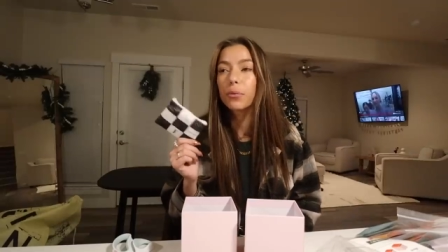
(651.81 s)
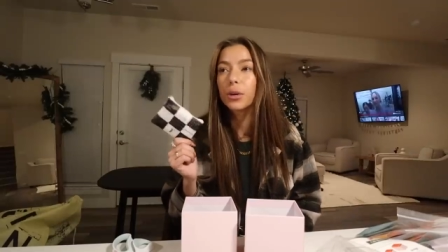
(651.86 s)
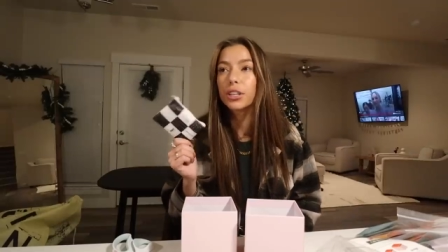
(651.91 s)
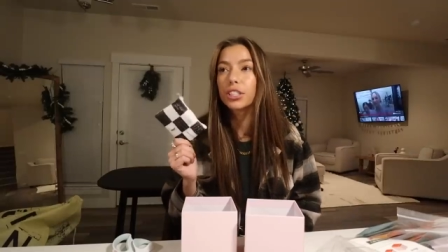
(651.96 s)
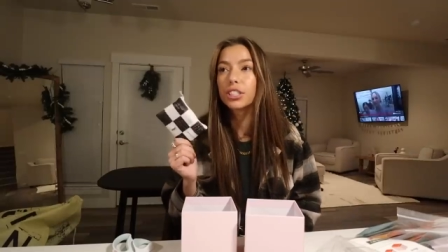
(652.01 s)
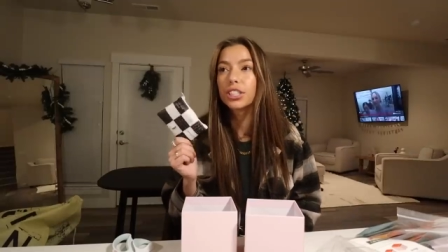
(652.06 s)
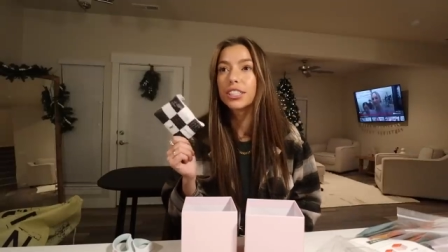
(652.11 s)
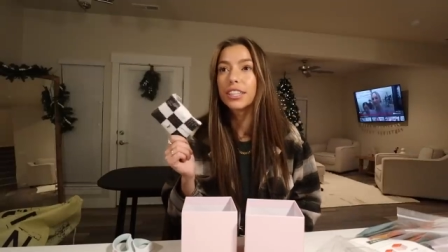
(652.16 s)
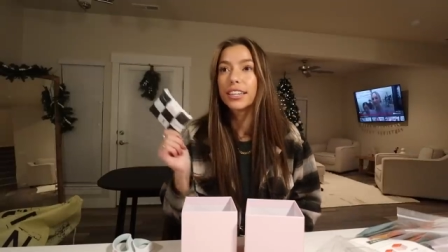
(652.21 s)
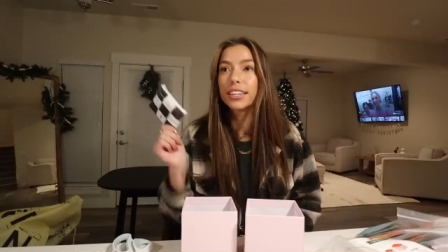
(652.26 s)

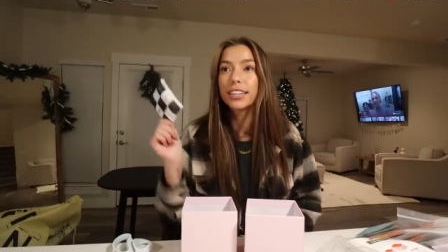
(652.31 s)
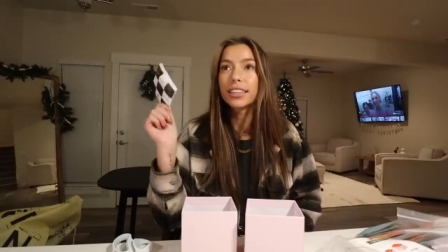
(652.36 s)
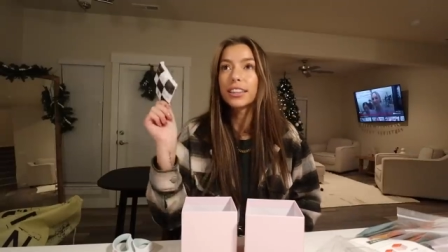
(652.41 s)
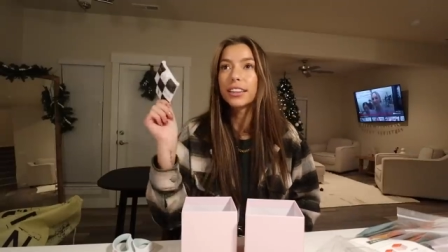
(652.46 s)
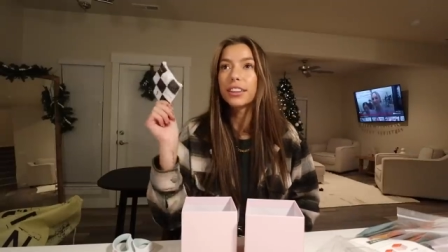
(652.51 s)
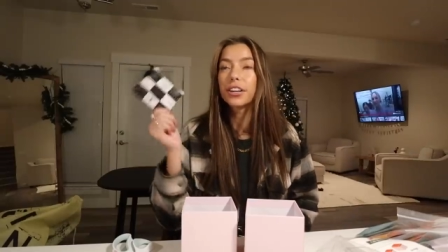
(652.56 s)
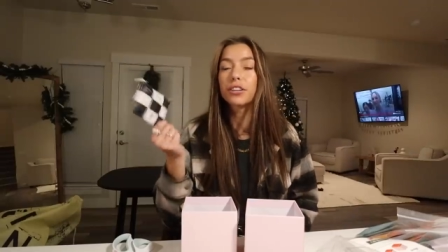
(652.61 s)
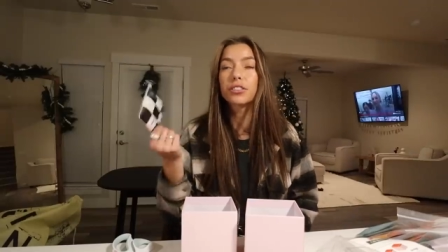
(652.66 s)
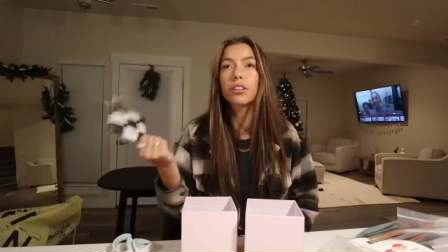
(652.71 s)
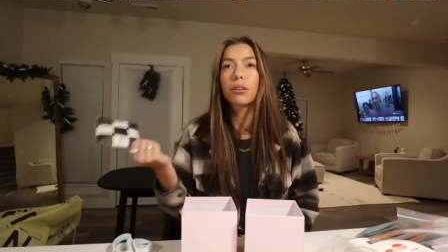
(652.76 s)
which is
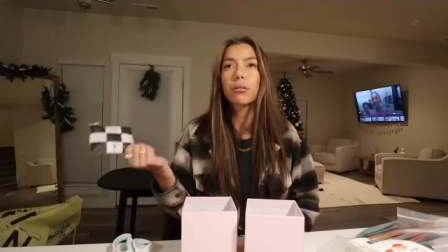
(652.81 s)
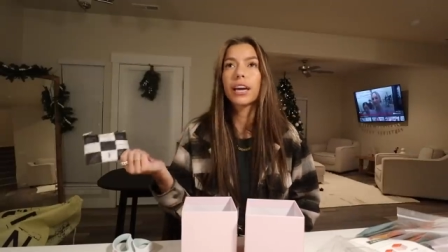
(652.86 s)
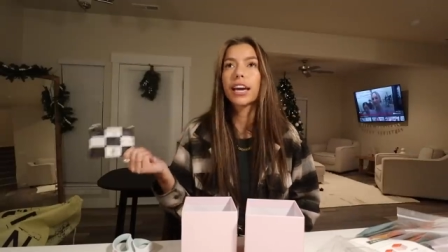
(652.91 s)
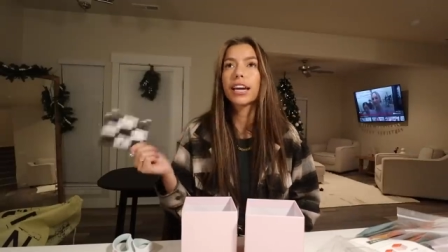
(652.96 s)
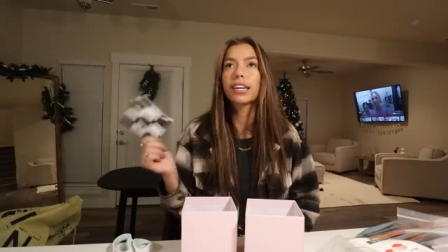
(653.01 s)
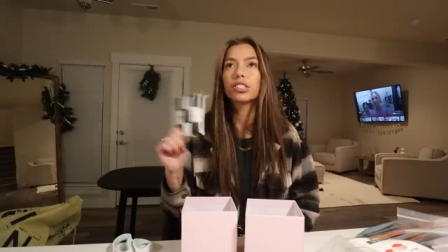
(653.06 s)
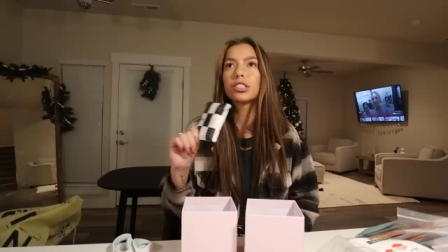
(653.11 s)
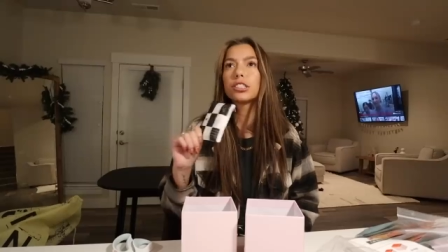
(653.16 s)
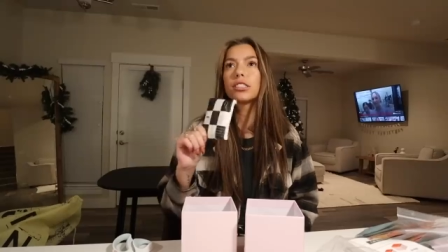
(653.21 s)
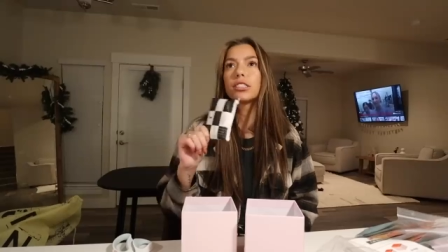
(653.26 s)
in, there's
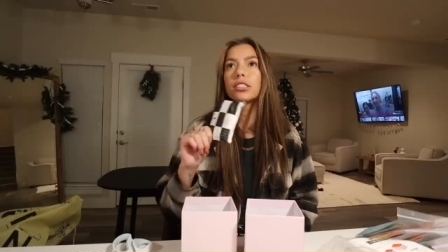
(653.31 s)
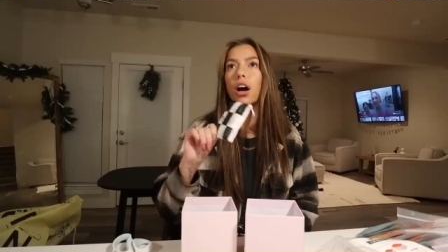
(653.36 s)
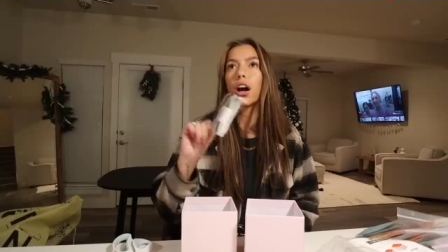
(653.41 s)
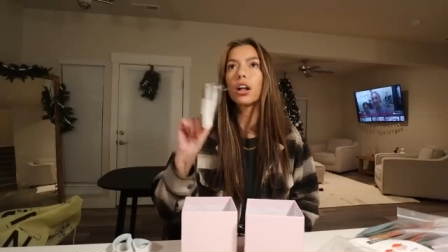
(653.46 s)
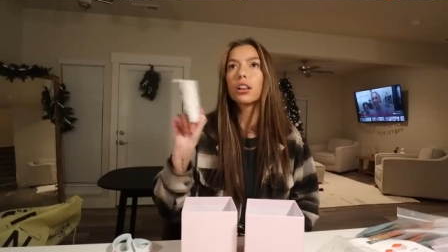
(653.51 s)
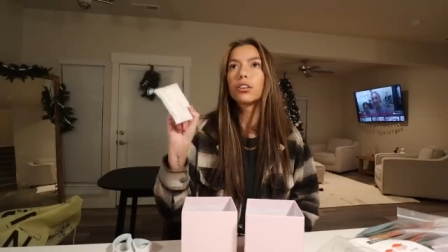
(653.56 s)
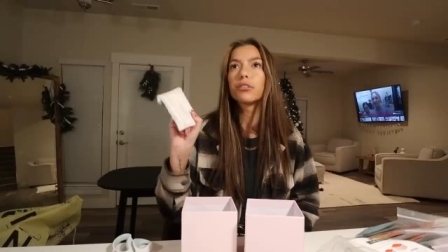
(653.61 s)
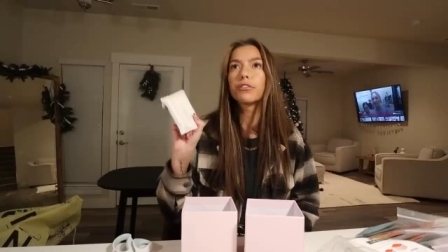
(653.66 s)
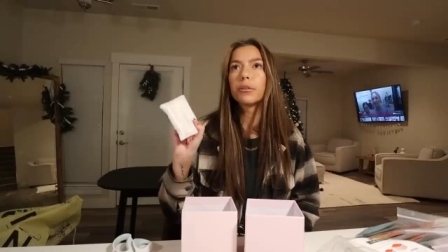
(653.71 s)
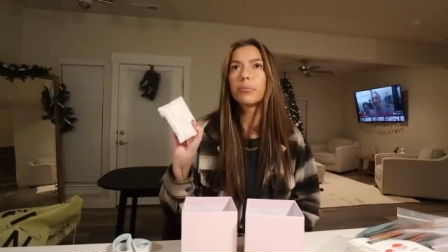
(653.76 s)
locations
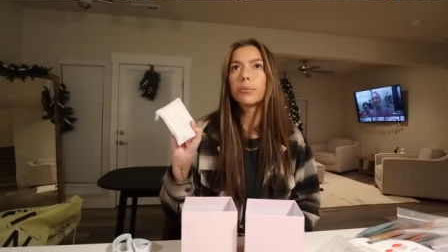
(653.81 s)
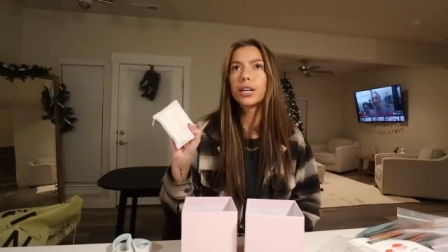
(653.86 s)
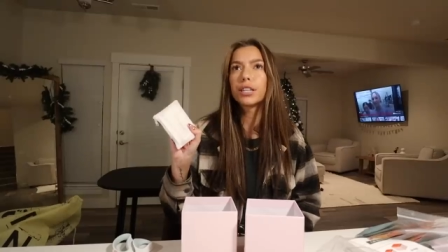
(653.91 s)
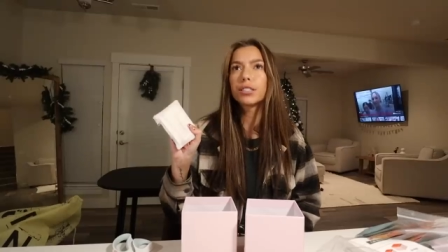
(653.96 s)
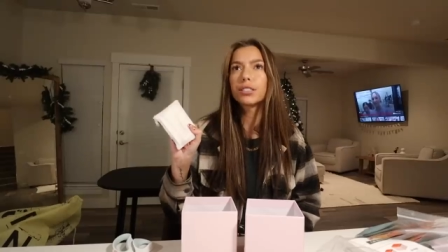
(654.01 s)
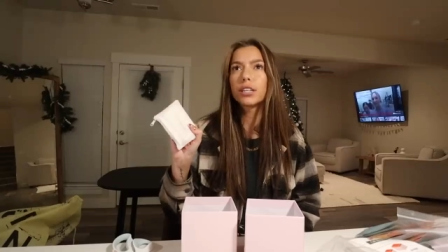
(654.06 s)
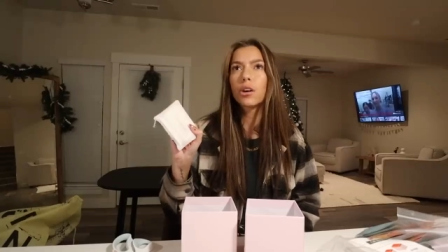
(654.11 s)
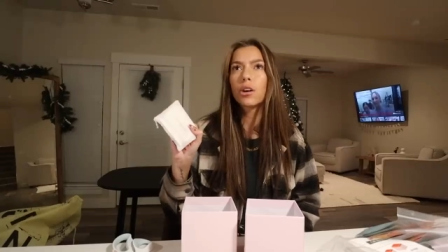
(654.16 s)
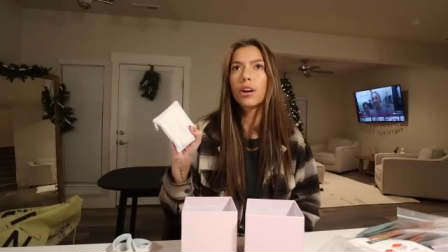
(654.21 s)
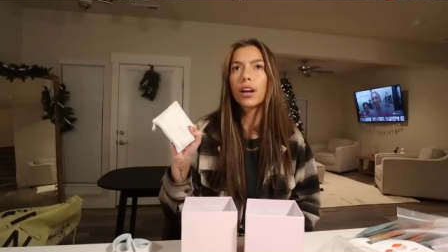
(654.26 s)
all over
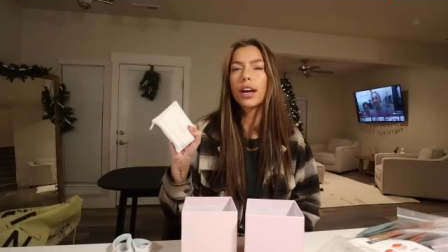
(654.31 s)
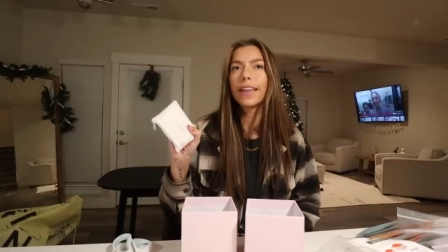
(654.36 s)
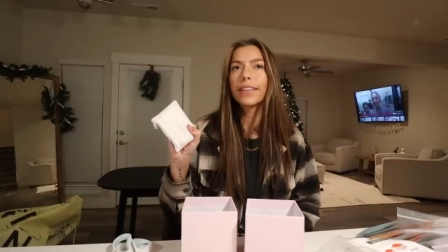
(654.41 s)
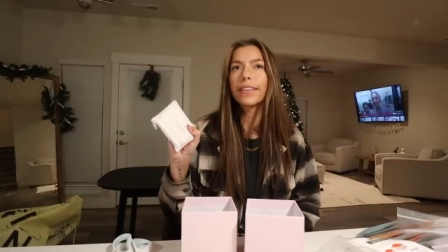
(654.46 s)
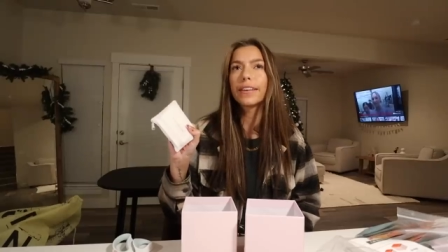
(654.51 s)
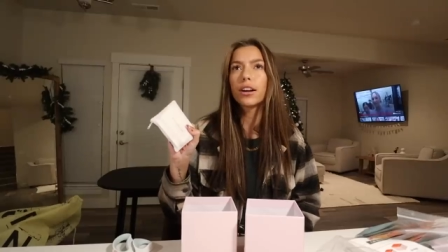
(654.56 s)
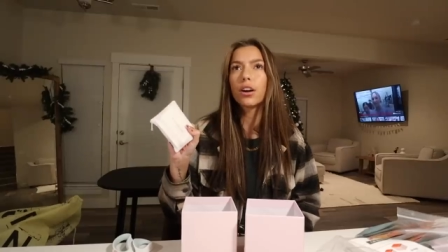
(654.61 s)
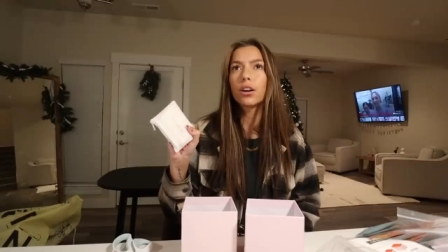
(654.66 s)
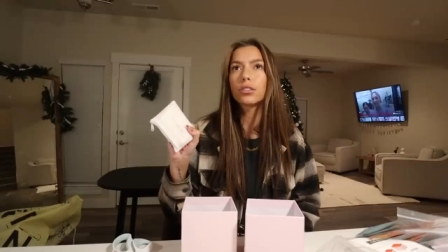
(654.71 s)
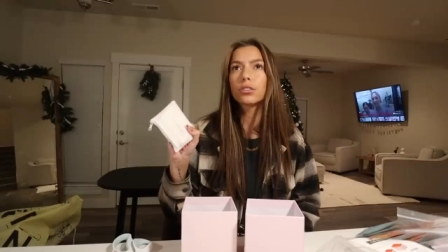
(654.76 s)
Minnesota
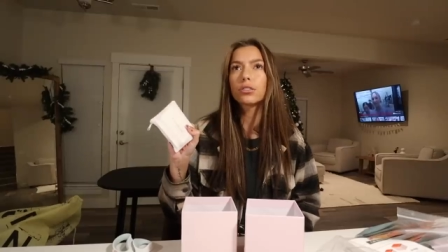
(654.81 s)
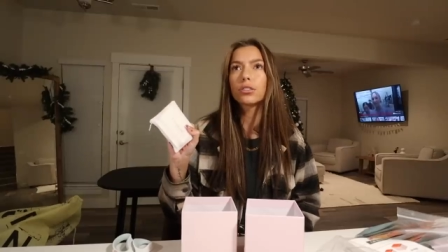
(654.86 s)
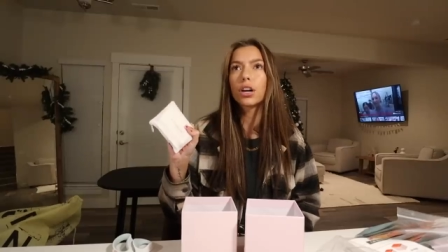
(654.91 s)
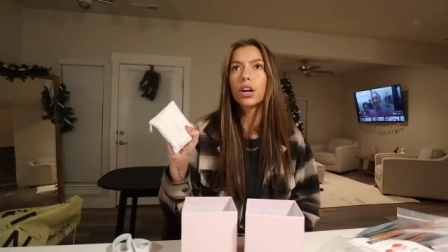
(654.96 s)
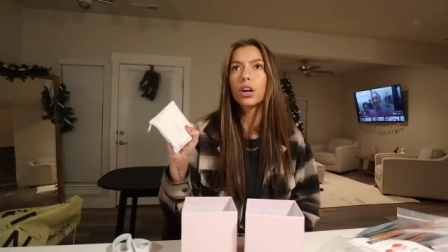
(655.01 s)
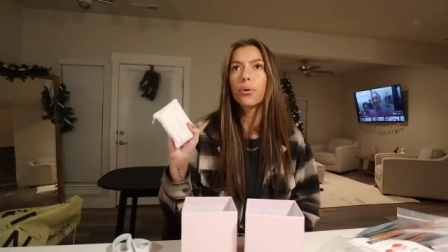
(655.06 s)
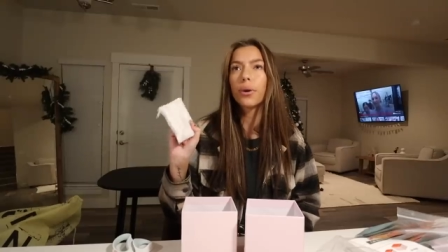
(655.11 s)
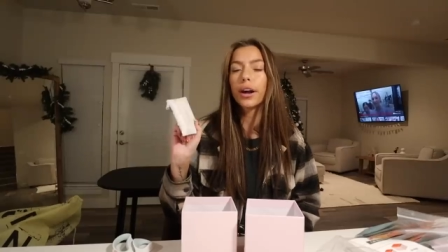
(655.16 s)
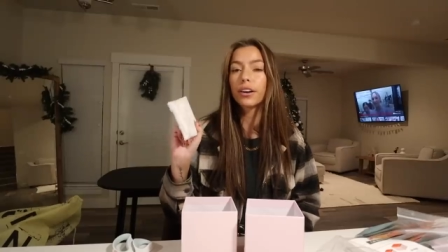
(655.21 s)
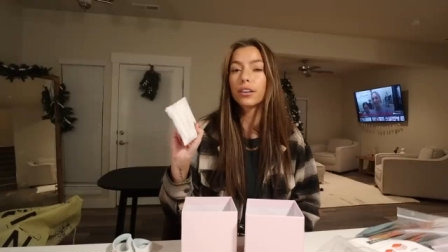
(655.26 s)
and then
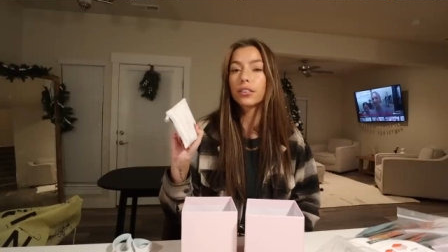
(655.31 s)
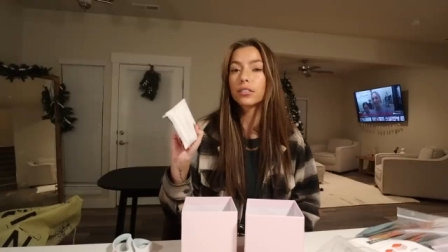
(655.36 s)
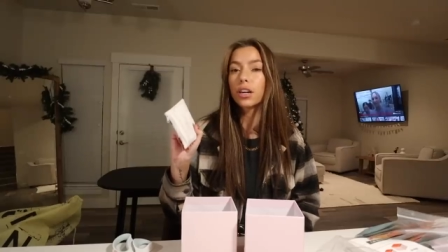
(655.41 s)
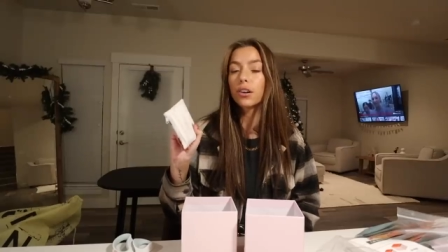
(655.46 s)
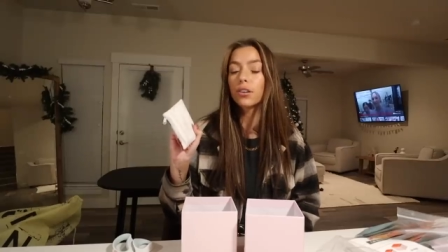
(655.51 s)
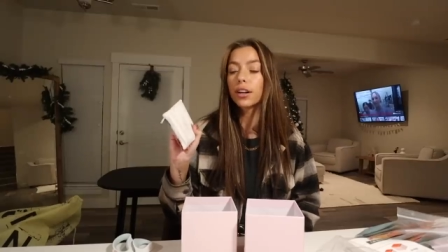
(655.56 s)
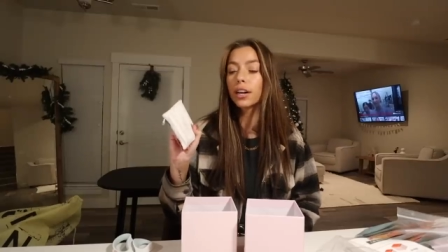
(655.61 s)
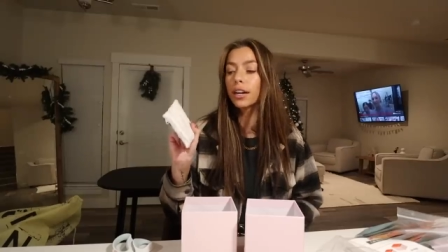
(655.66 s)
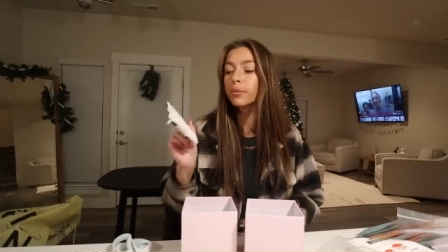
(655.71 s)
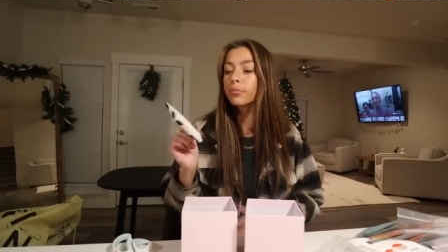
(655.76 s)
also
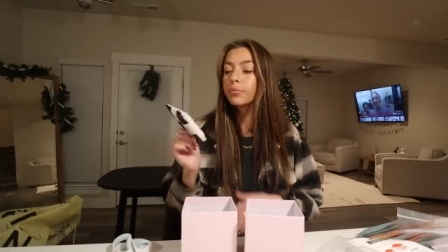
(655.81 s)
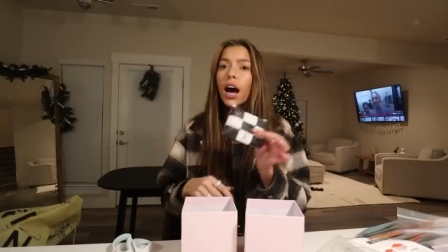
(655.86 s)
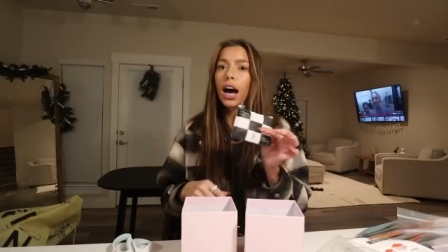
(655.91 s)
Arizona.